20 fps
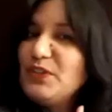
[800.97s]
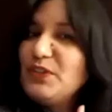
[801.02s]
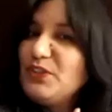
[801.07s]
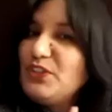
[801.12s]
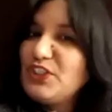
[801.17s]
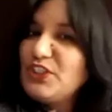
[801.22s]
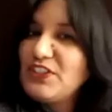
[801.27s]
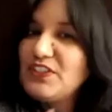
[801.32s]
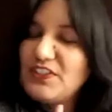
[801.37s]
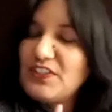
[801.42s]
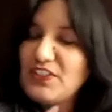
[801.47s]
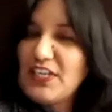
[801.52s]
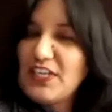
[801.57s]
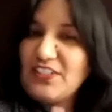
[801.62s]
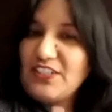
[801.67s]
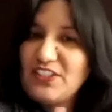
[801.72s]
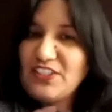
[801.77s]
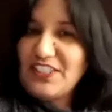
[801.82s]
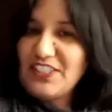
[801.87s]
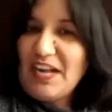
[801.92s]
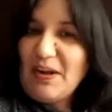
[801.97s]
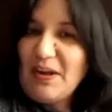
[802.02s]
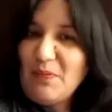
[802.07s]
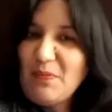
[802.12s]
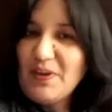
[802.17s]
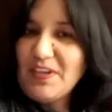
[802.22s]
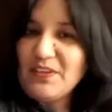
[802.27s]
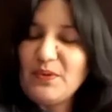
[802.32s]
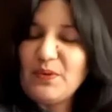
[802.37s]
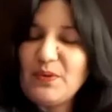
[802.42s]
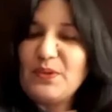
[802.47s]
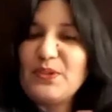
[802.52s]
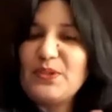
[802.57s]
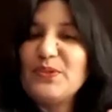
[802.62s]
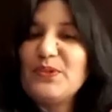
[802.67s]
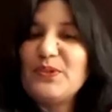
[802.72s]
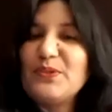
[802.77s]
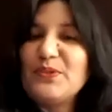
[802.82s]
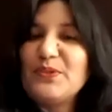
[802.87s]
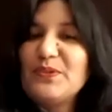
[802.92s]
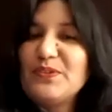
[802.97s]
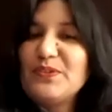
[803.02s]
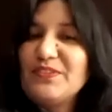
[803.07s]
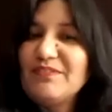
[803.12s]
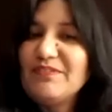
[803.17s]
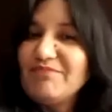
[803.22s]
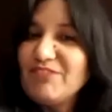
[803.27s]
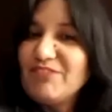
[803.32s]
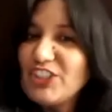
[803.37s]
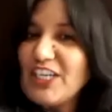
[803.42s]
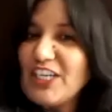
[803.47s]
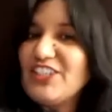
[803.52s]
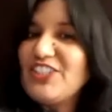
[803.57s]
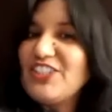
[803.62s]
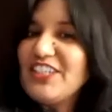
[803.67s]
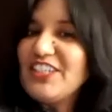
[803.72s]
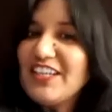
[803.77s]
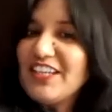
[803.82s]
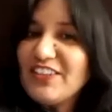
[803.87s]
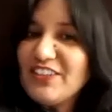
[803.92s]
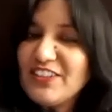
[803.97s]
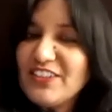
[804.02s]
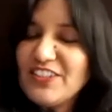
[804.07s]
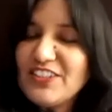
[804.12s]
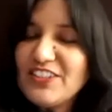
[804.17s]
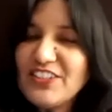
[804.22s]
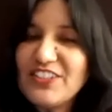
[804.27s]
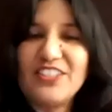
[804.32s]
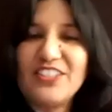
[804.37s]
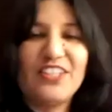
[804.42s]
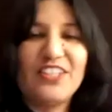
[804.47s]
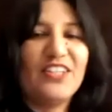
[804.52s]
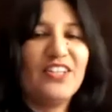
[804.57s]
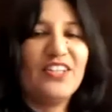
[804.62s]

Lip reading: just change that one, or do you change the others,